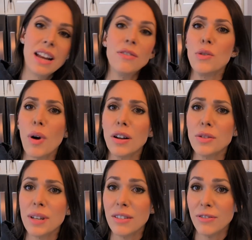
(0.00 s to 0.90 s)
And if you are
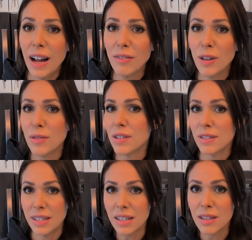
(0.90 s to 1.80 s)
doing 5 loaves or
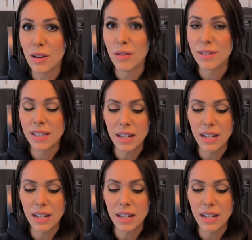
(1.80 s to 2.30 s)
6 loaves,